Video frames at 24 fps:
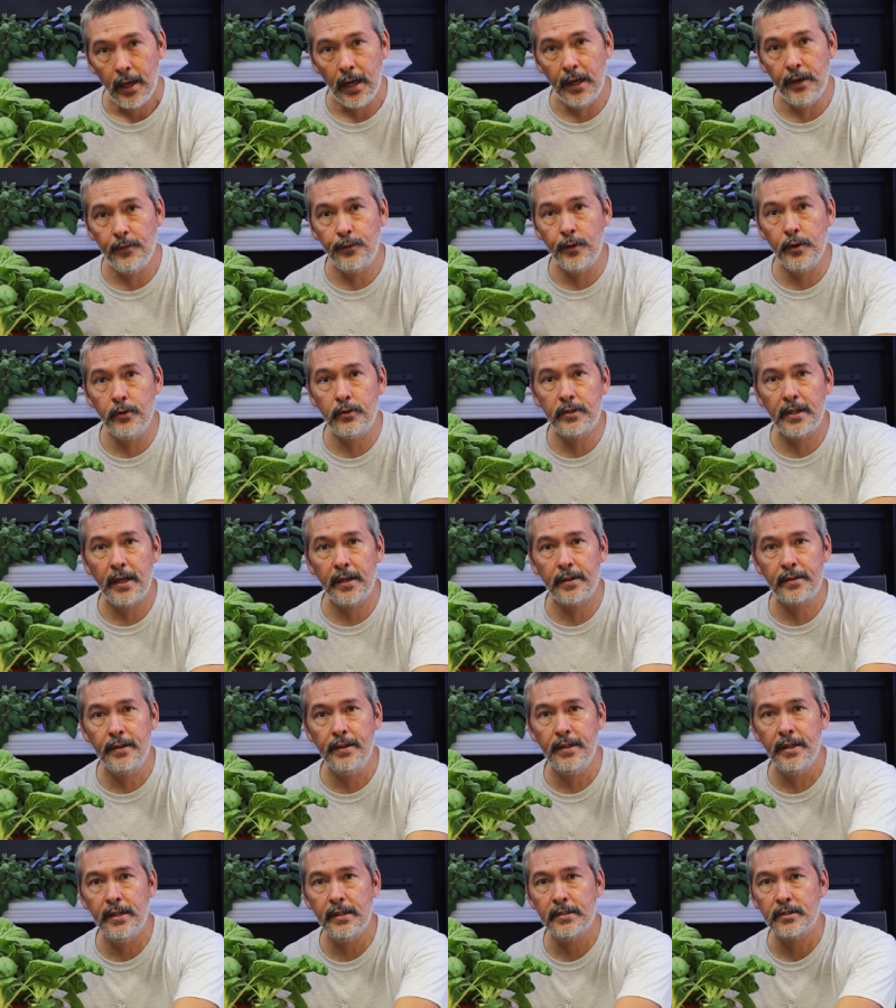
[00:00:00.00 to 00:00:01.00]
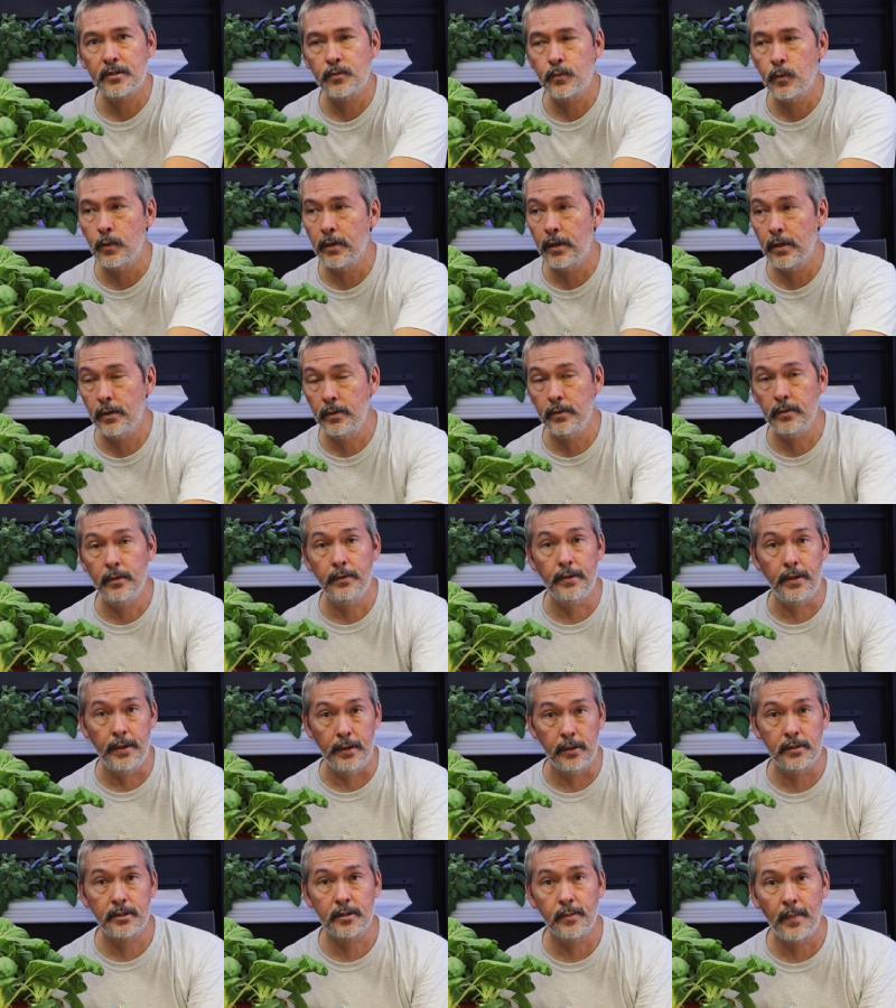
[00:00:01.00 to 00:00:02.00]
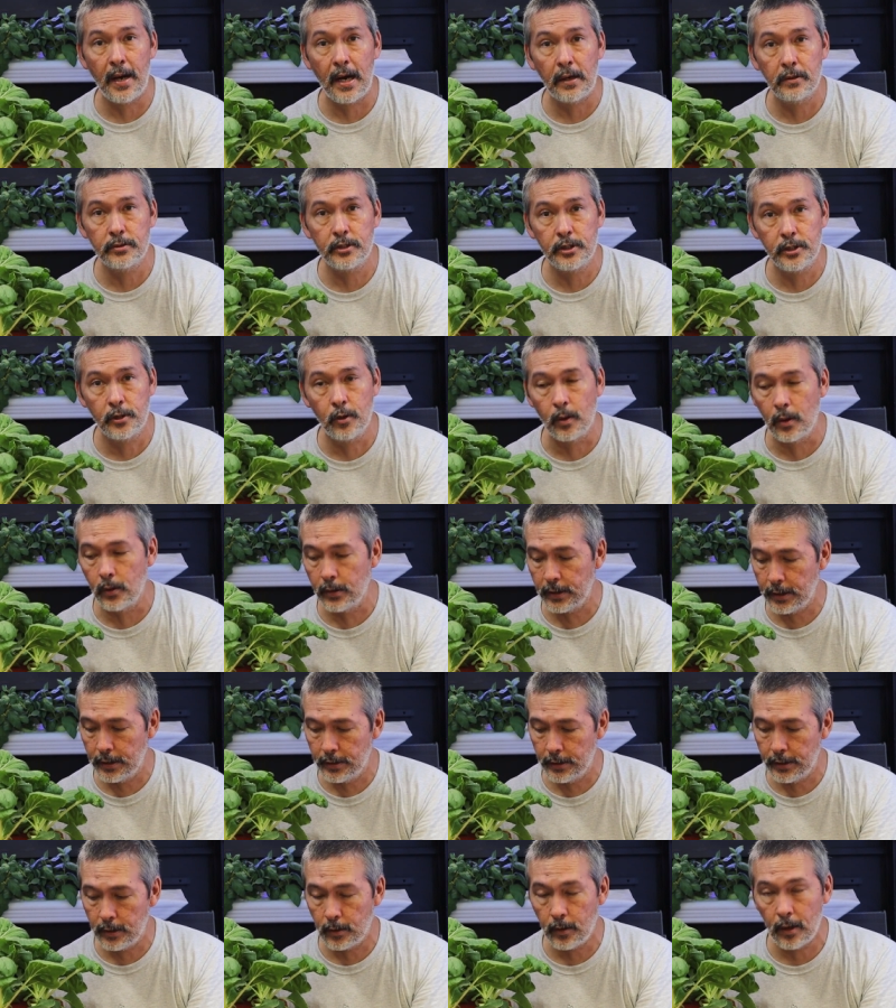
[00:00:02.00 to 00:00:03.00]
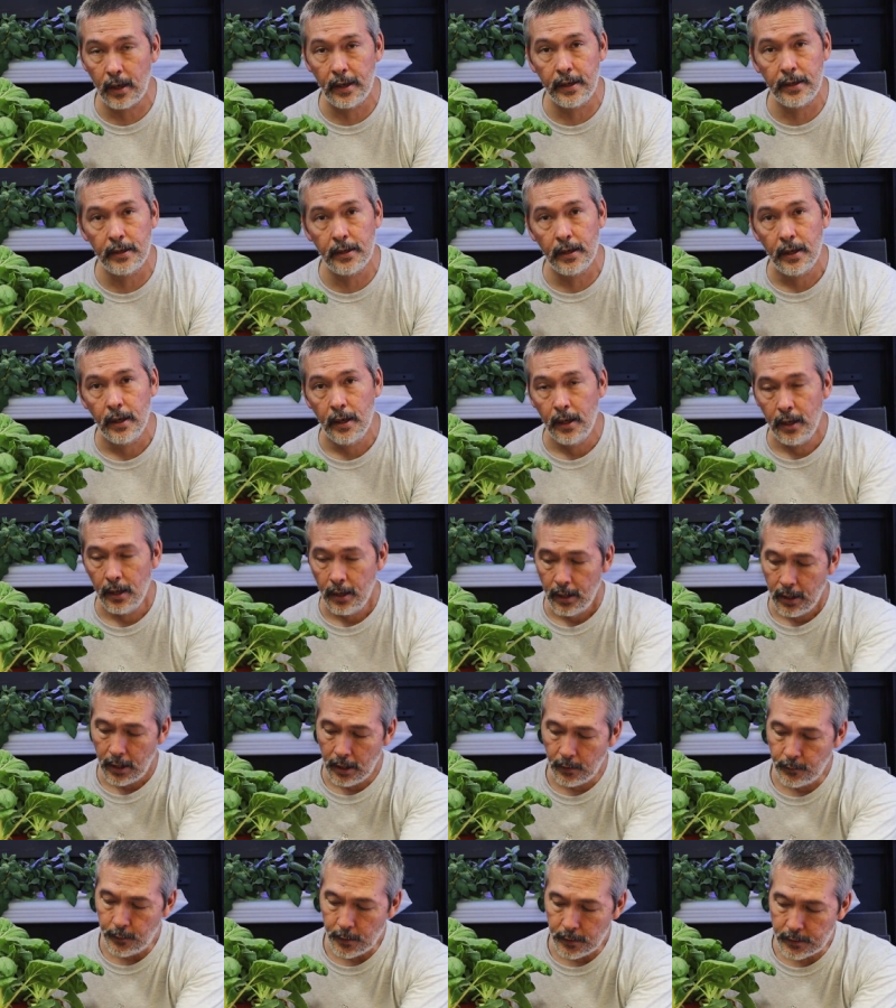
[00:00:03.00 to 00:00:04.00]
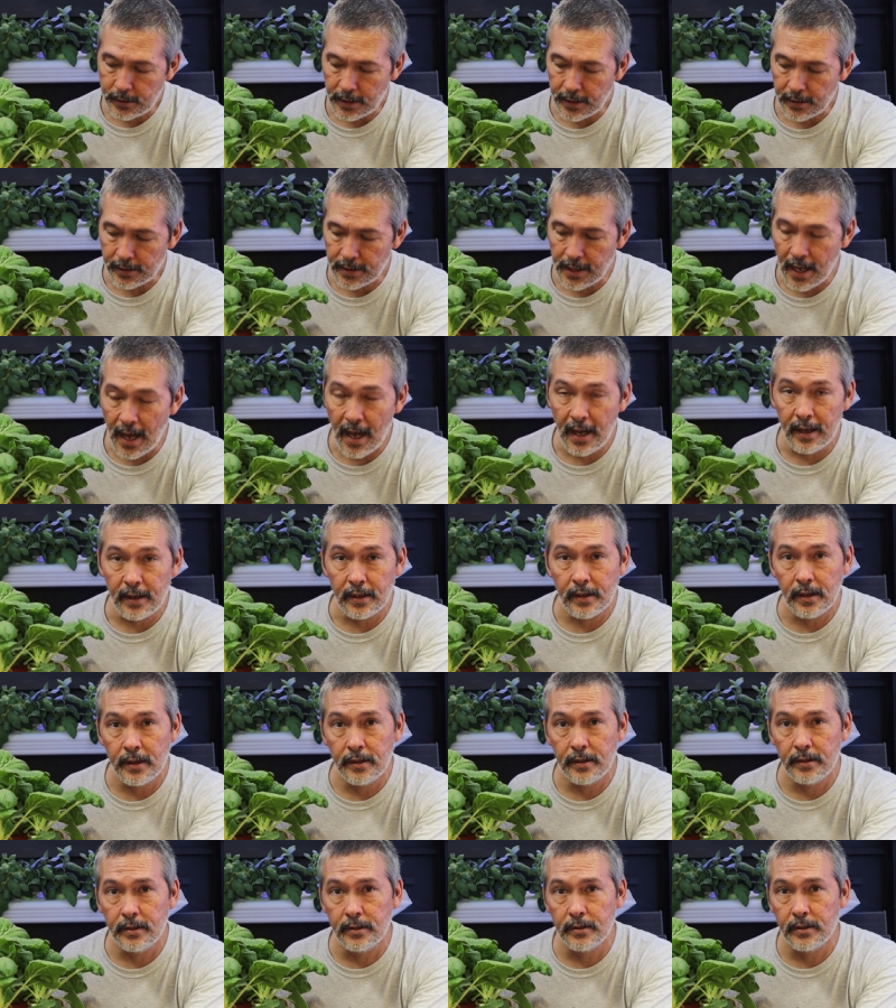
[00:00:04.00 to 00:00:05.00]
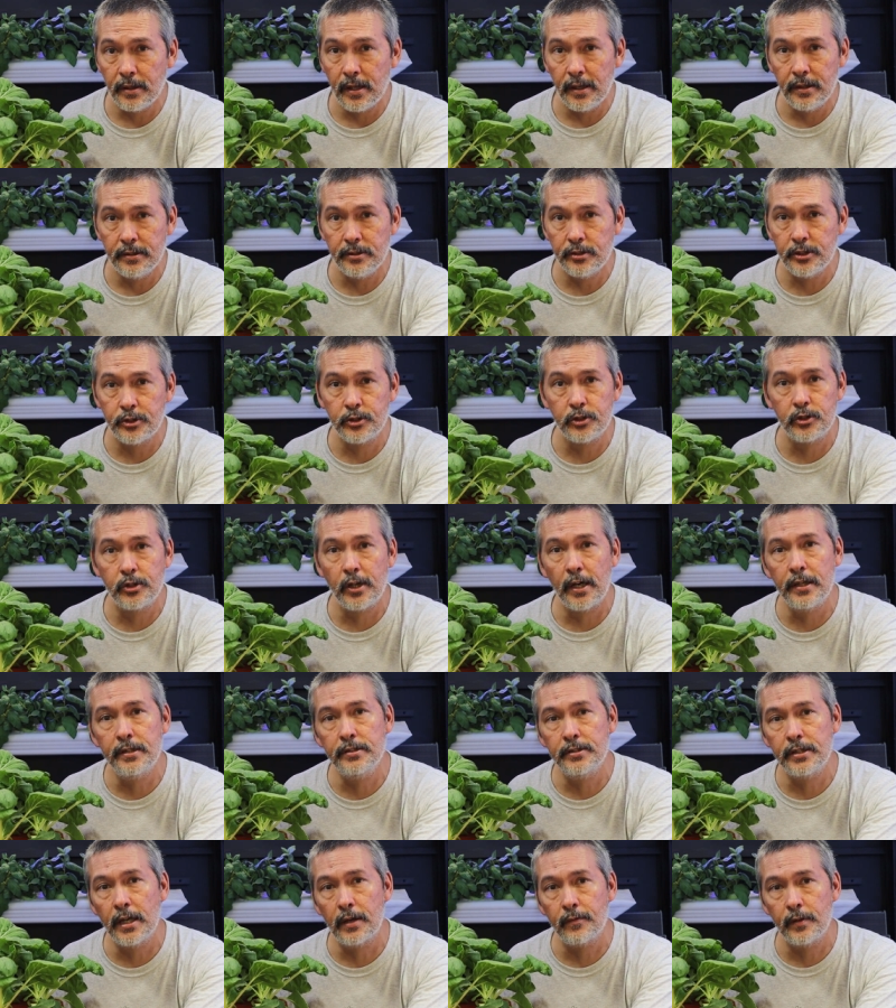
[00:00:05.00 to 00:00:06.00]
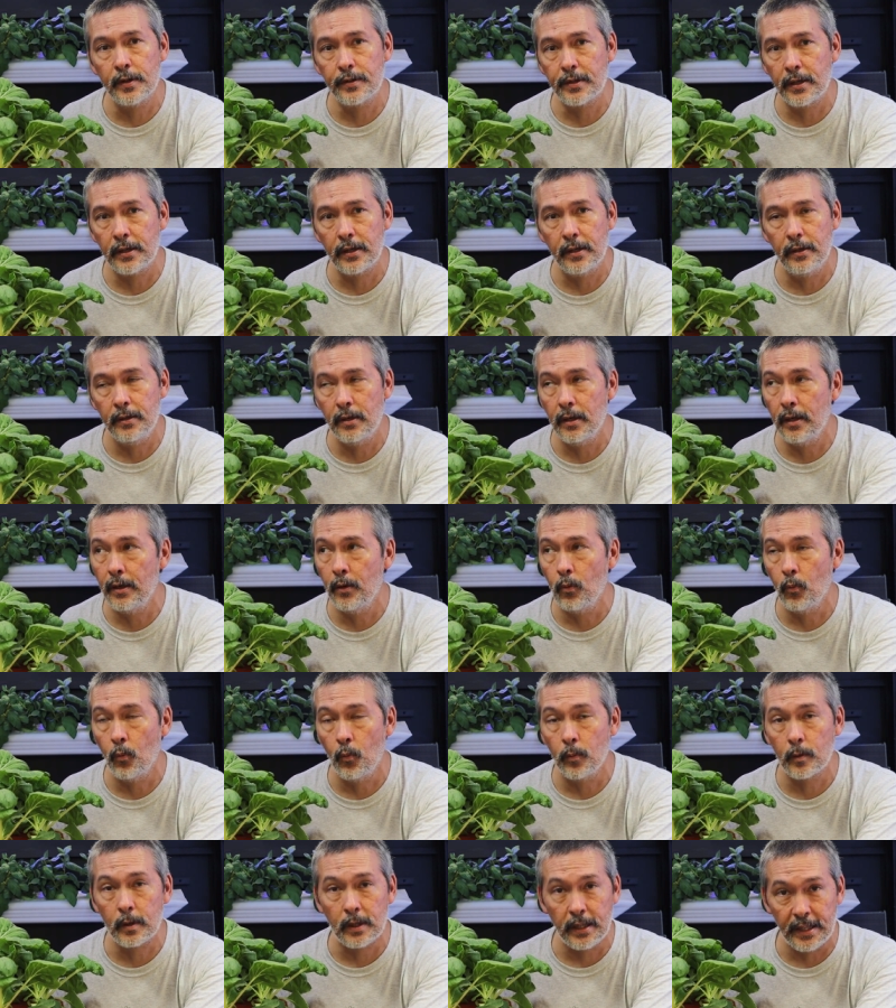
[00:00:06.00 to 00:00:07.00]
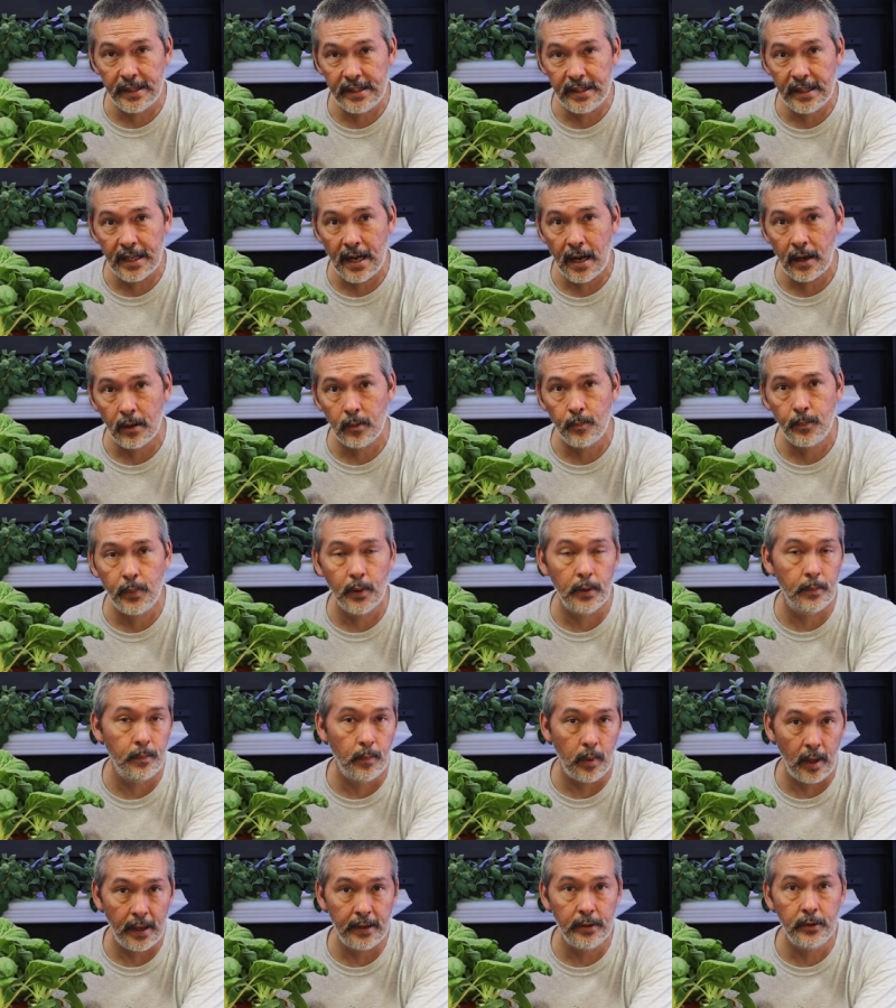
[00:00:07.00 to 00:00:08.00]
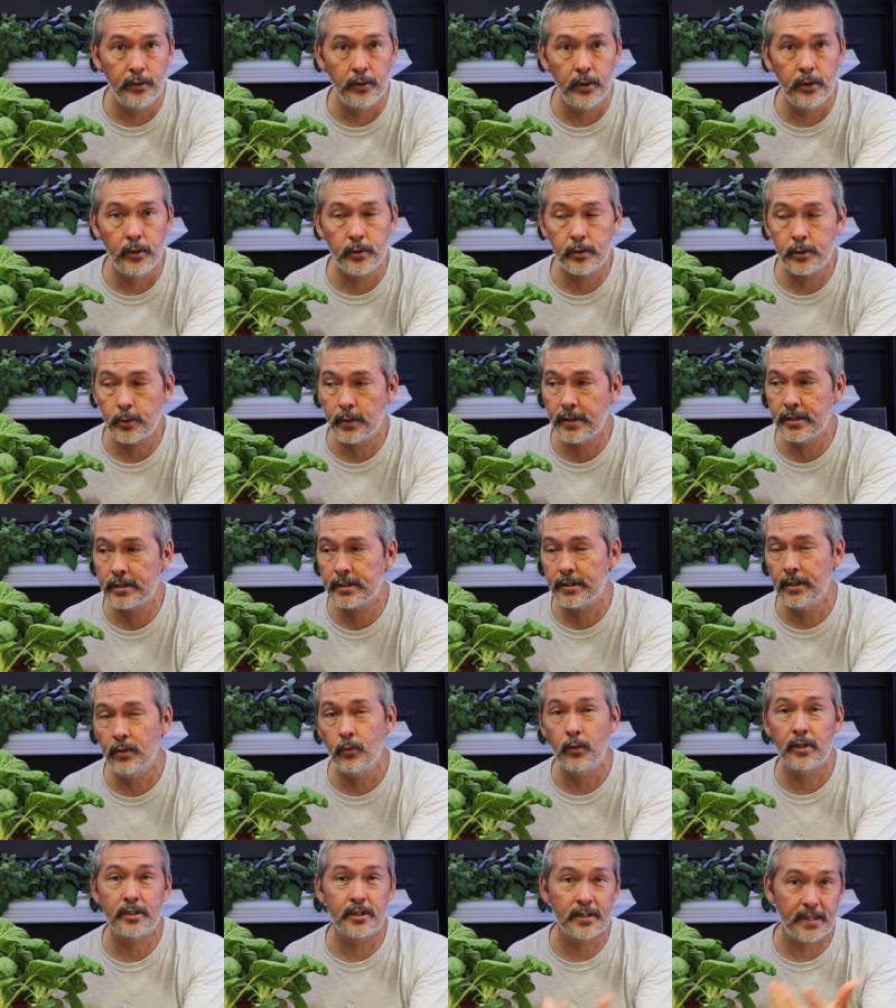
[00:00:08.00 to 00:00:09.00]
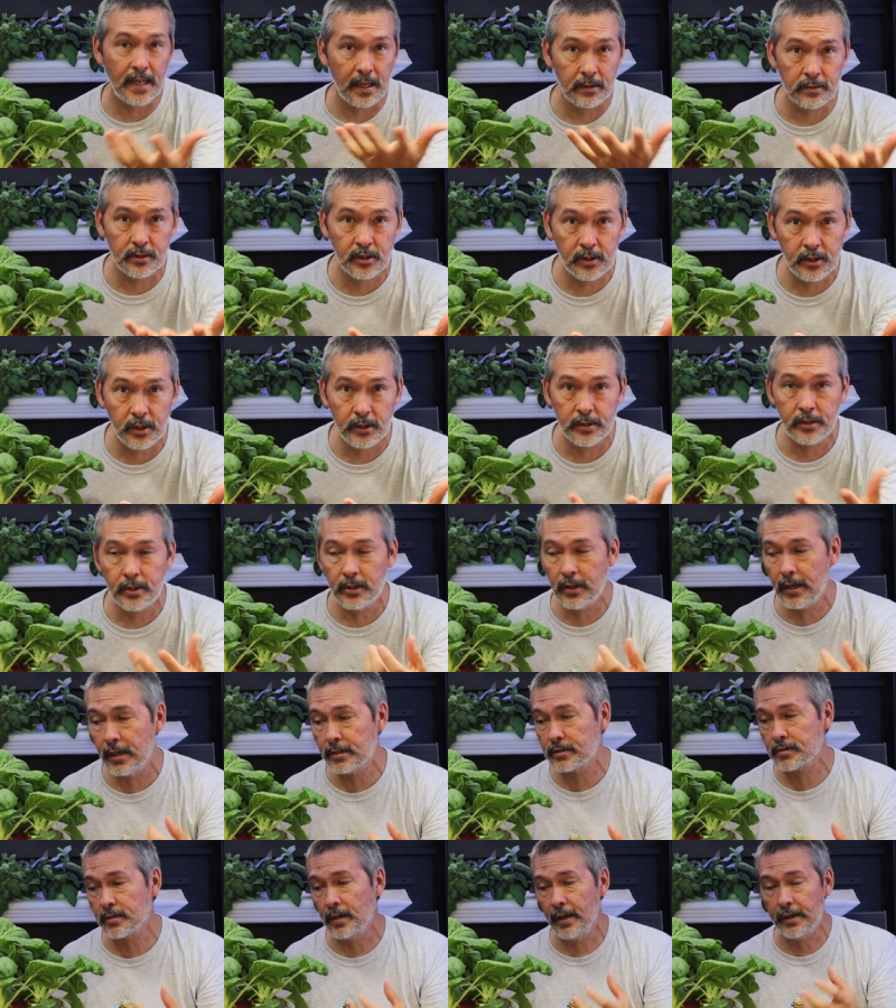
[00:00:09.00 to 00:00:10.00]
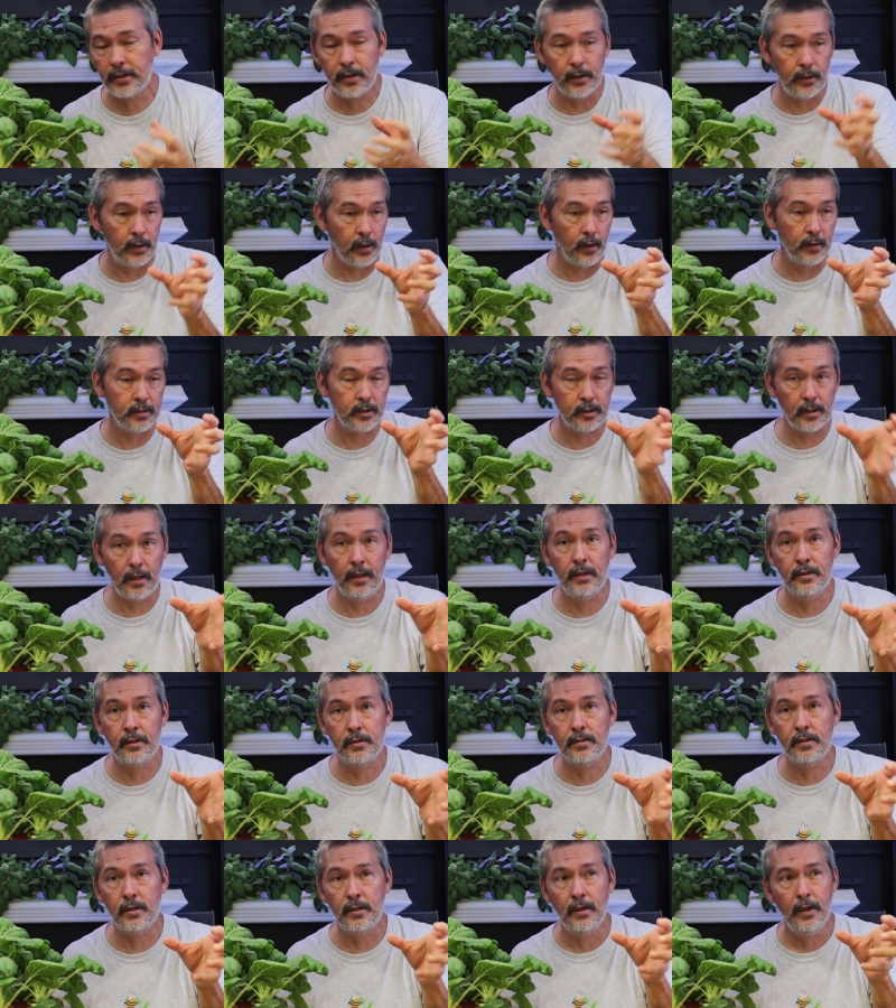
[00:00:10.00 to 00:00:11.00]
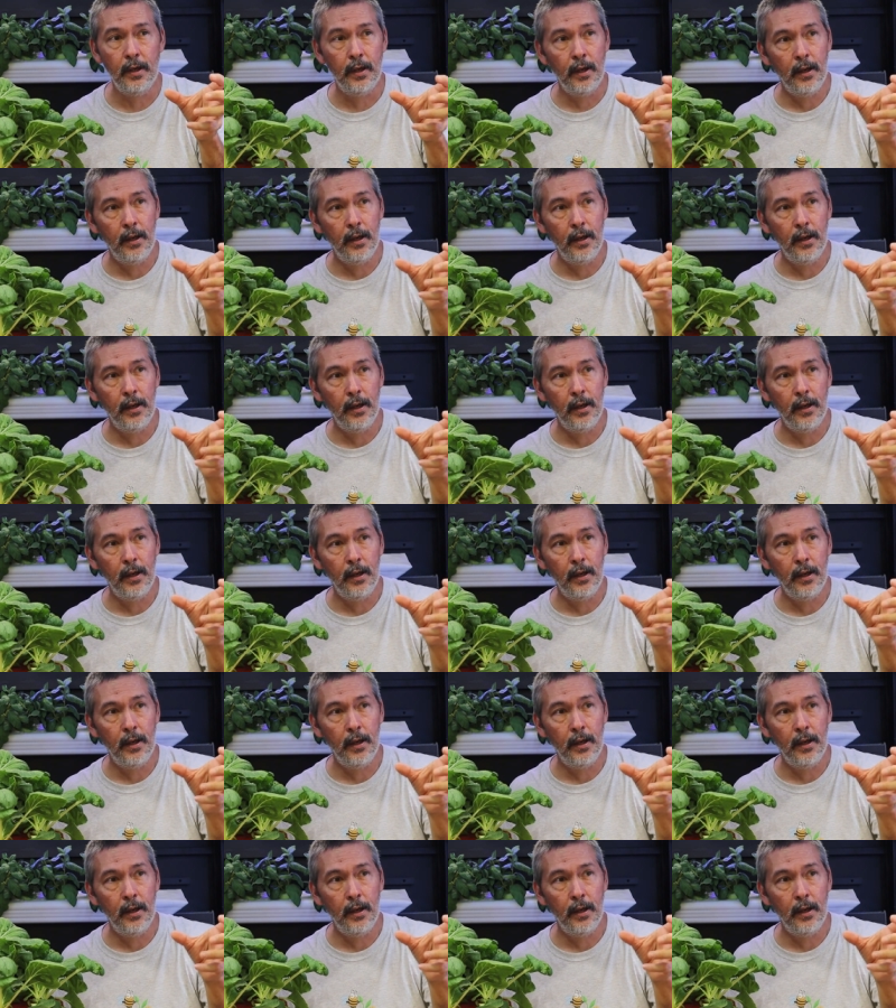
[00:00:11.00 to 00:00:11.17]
And if you take this where there's some algae growing in there, right? if you take that and, and just change everything and, and clean it out and put brand new nutrients in, which sounds good to us, like, you know, it's, it's